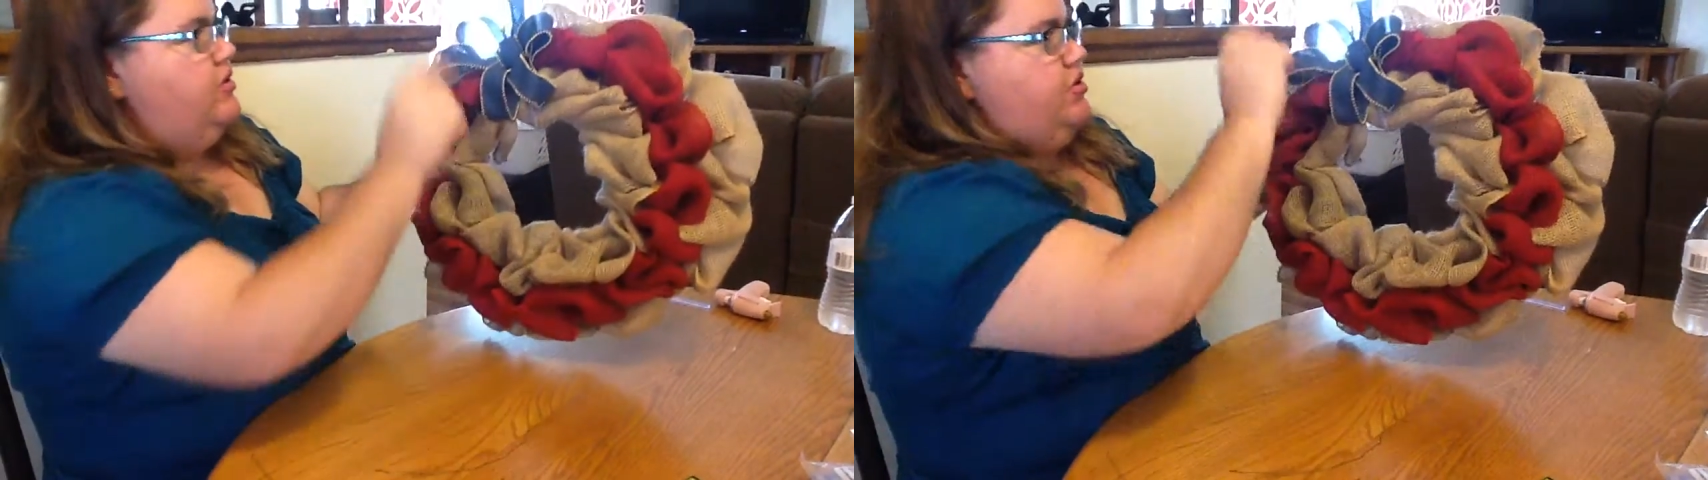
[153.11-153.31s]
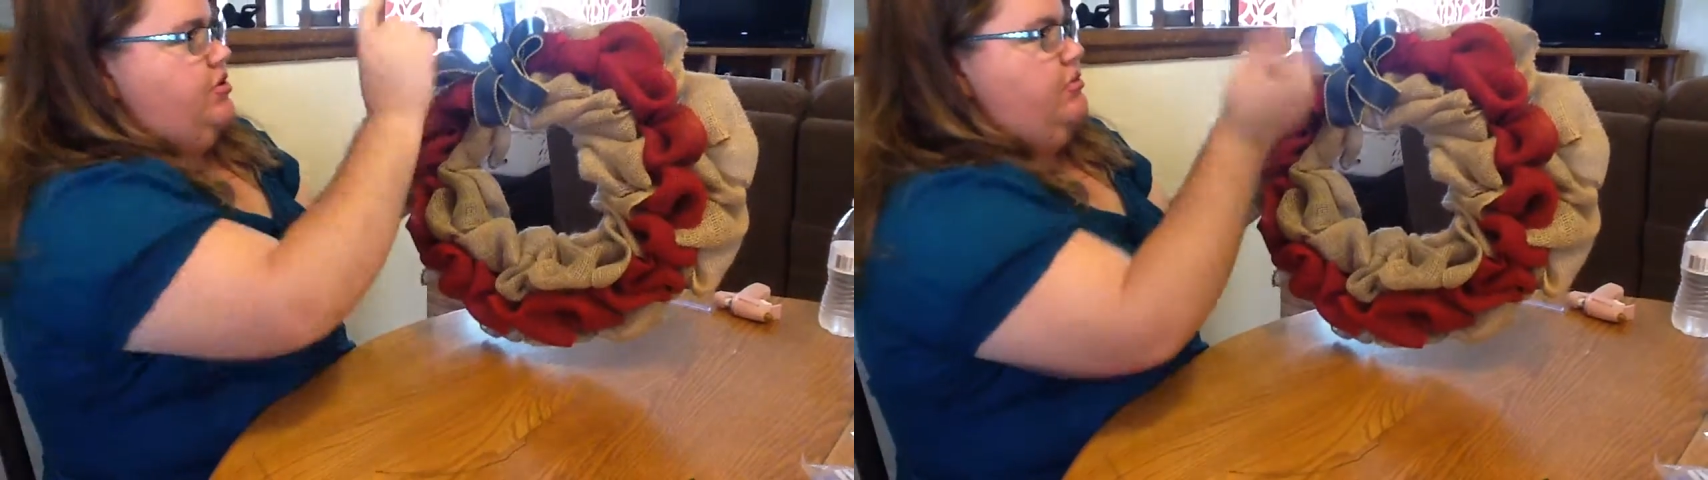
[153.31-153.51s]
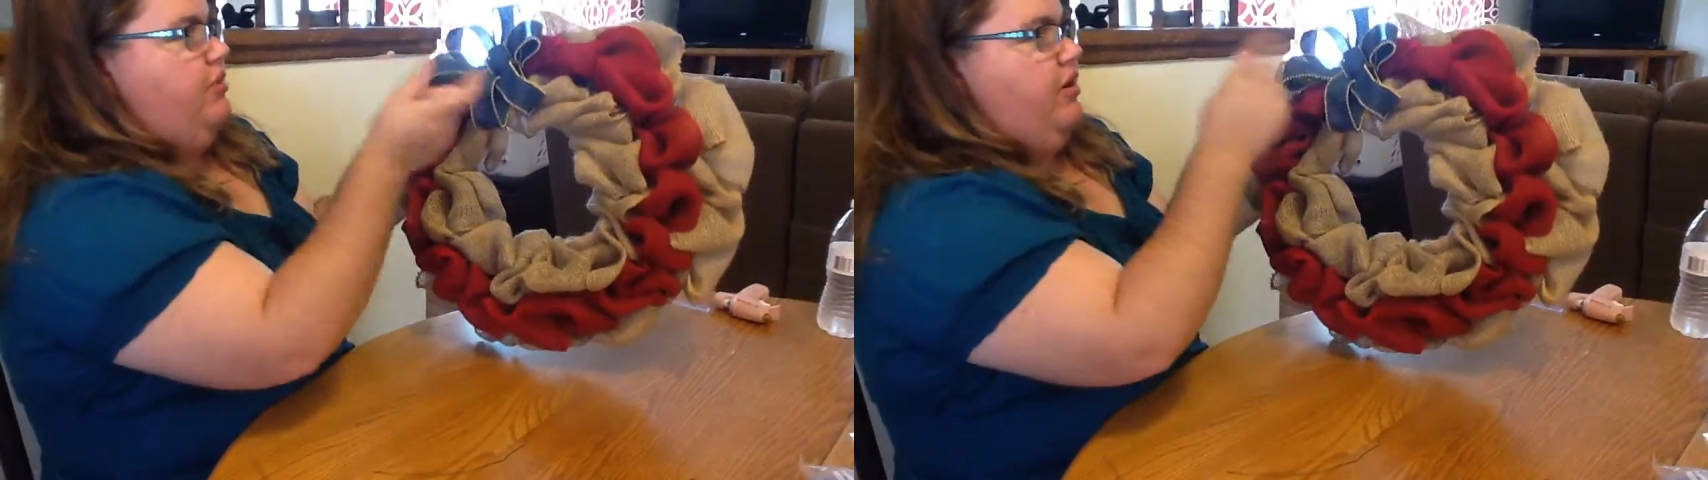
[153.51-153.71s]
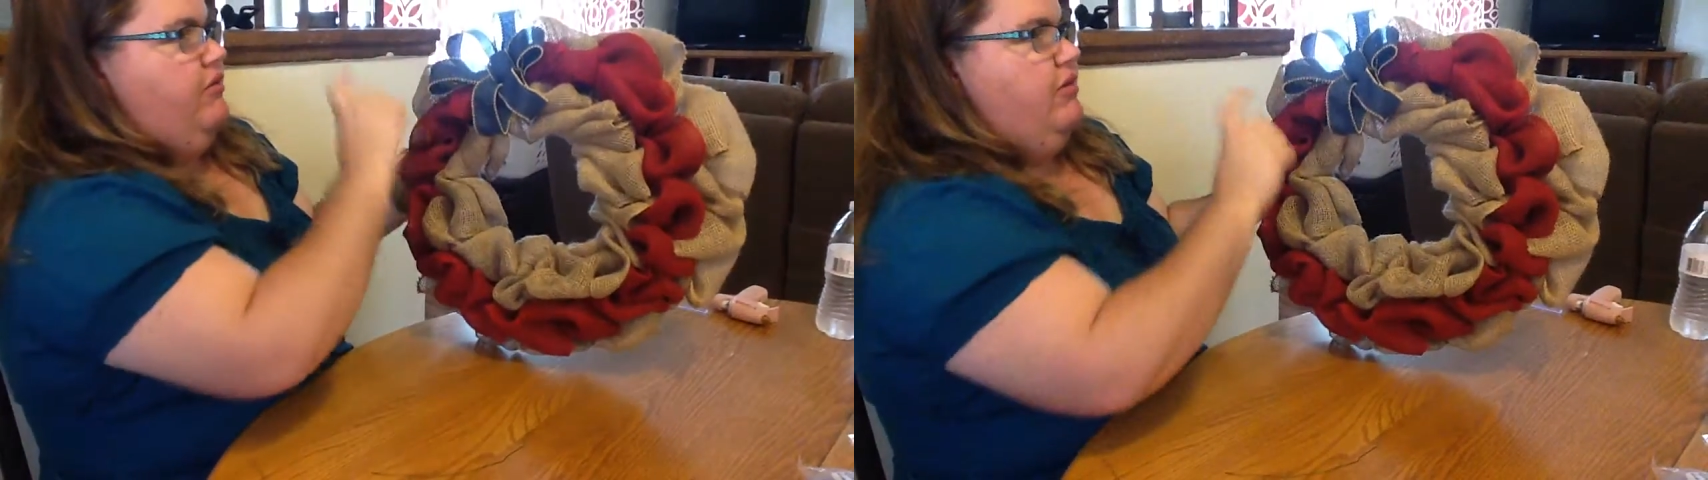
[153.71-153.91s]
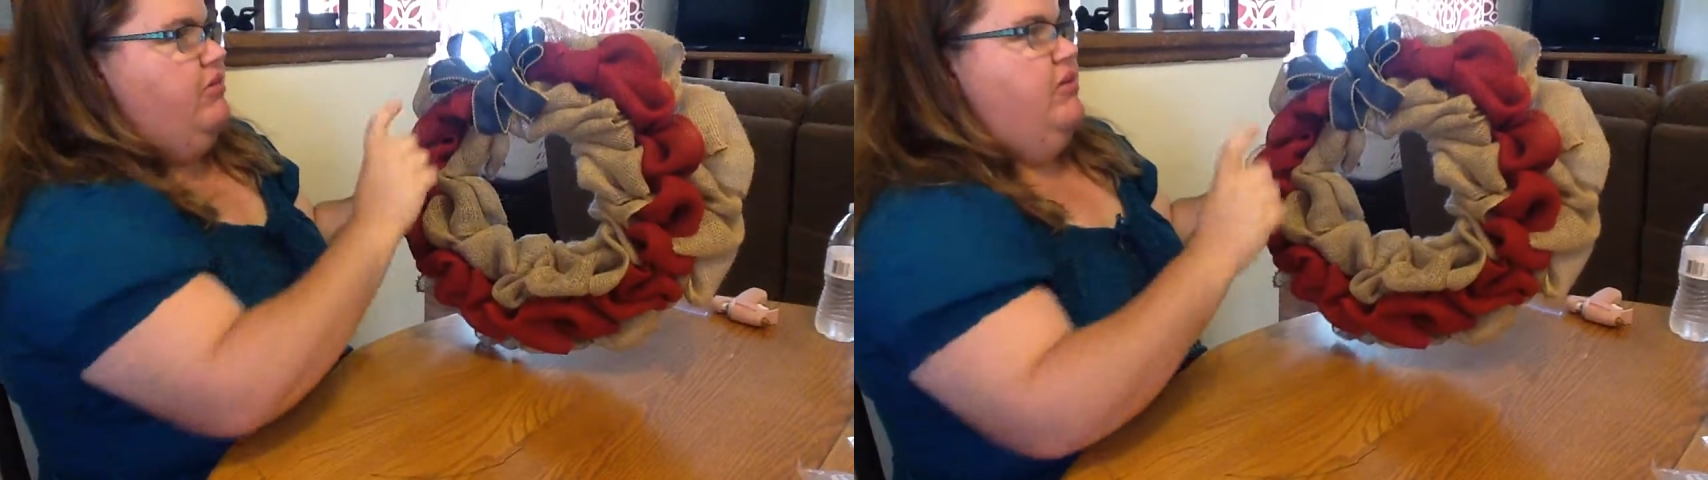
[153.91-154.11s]
2-part
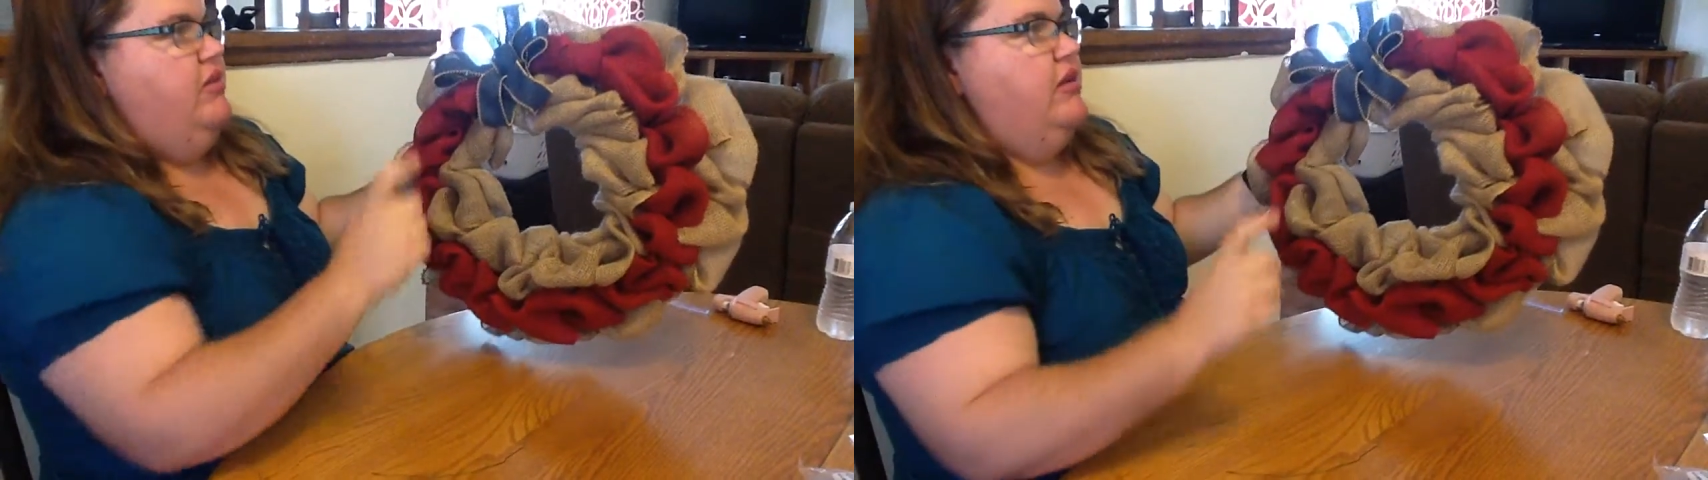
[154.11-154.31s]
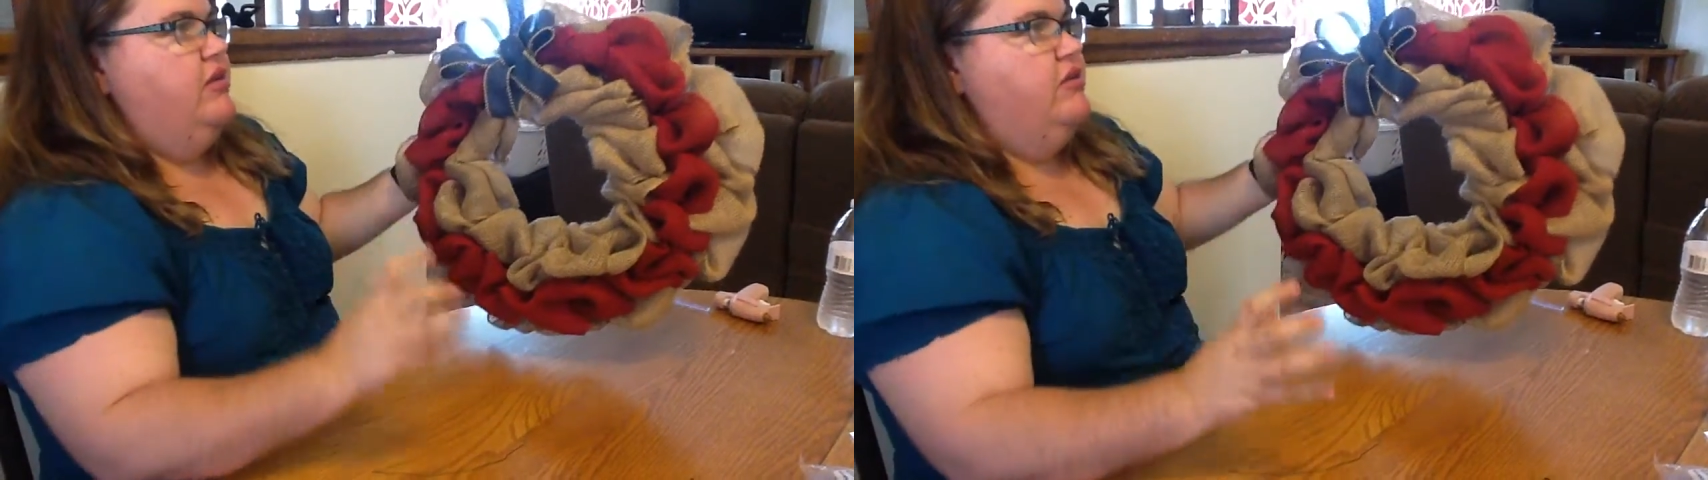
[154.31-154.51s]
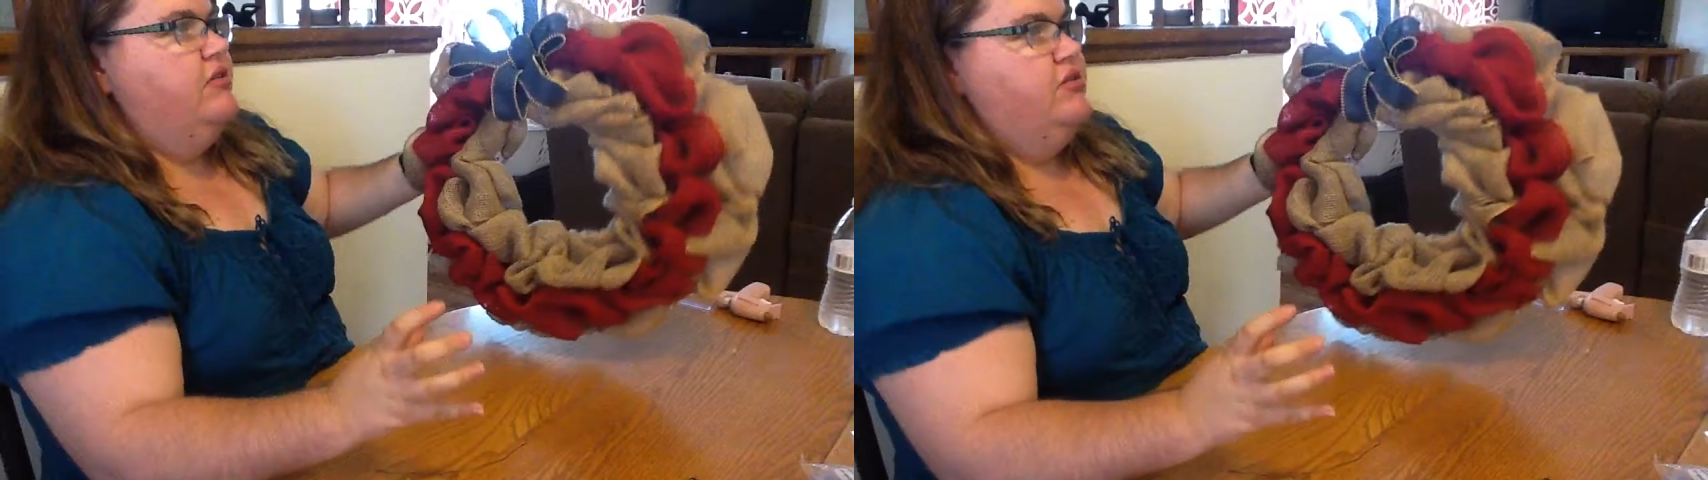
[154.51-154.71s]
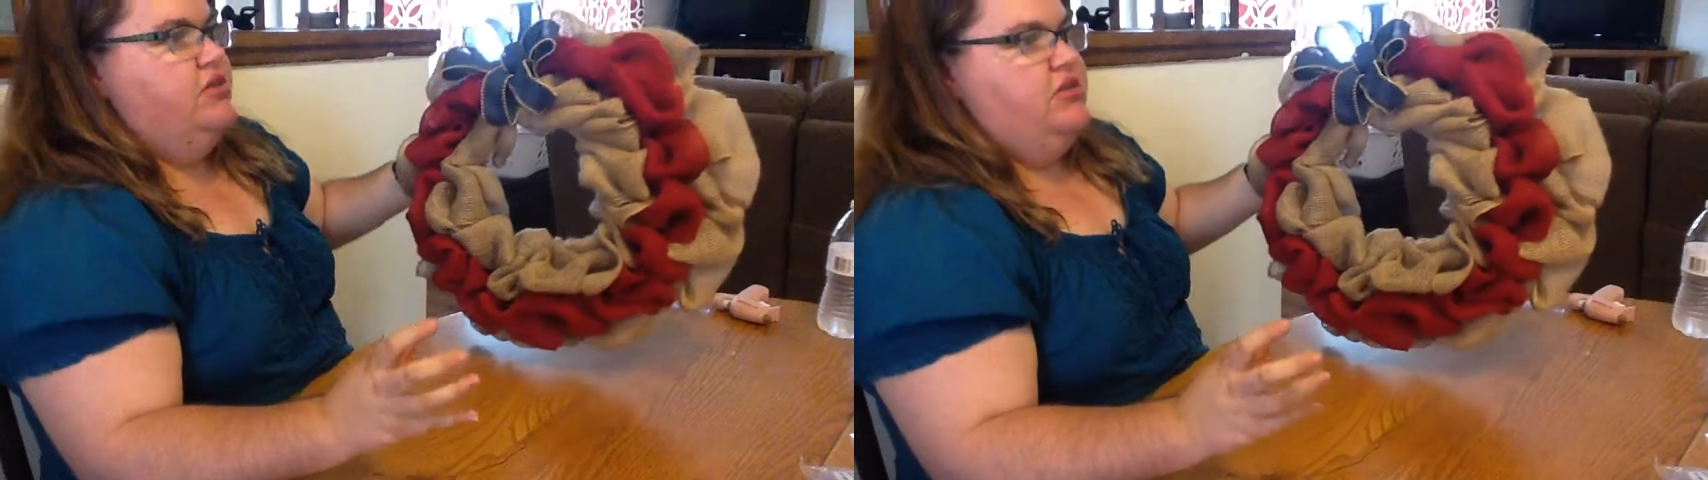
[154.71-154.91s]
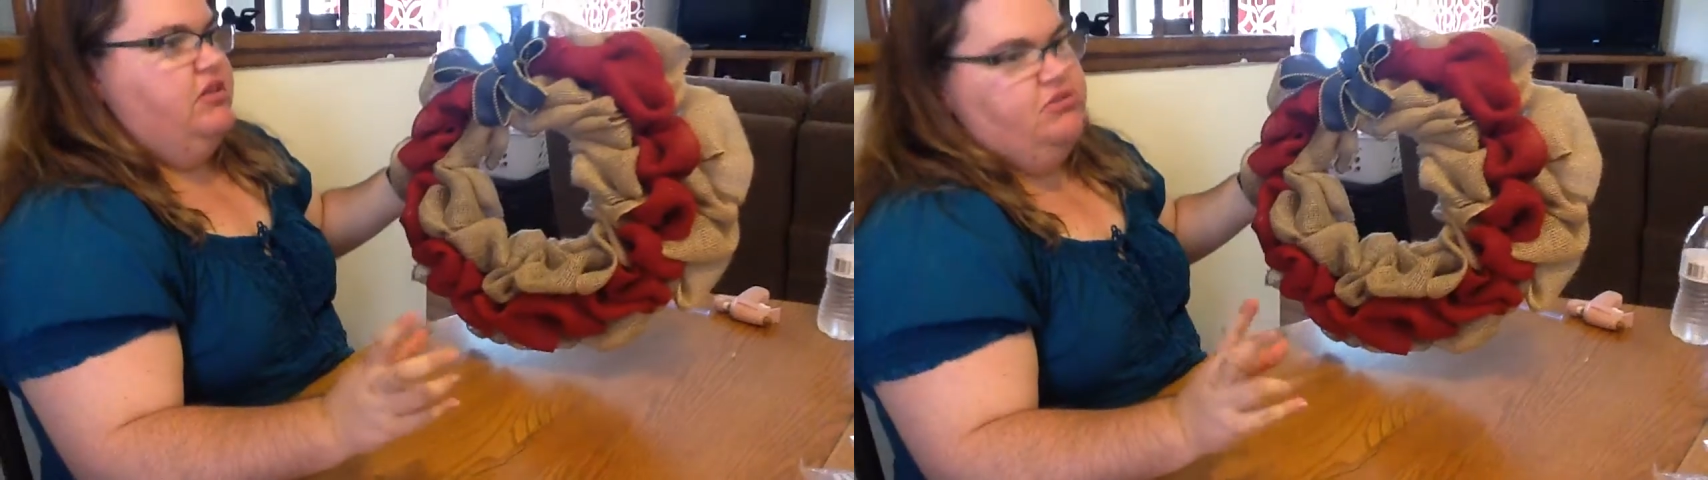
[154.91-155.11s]
ribbon that you usually
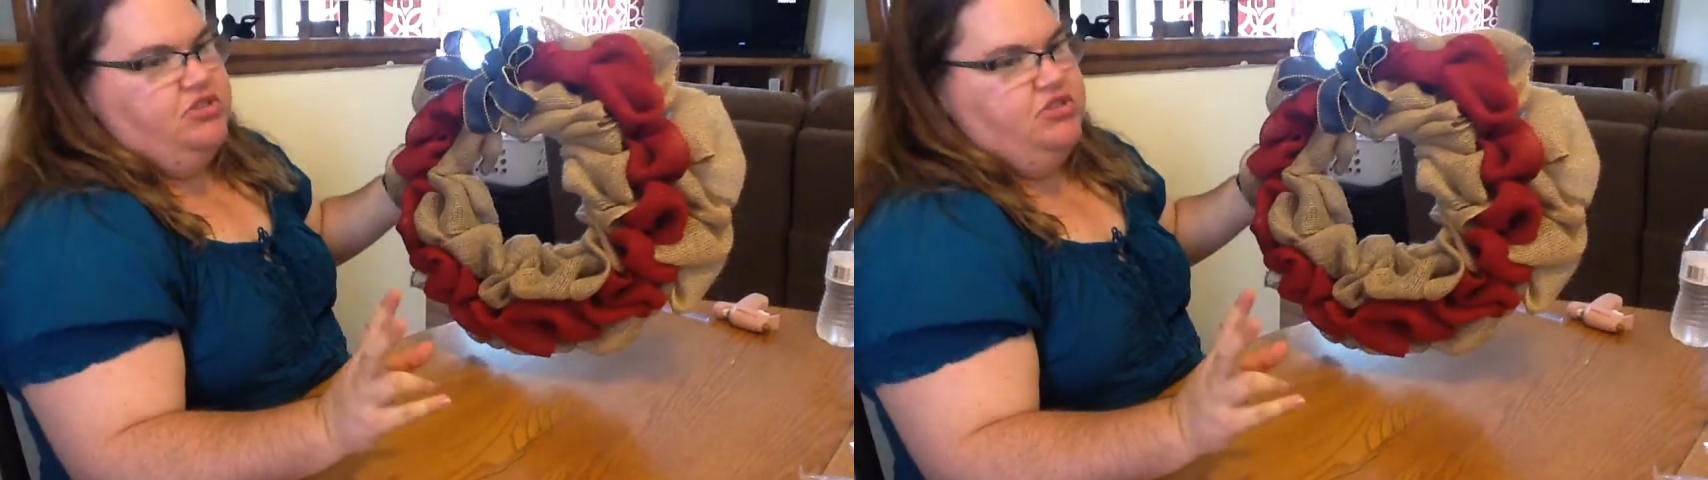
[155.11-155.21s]
see with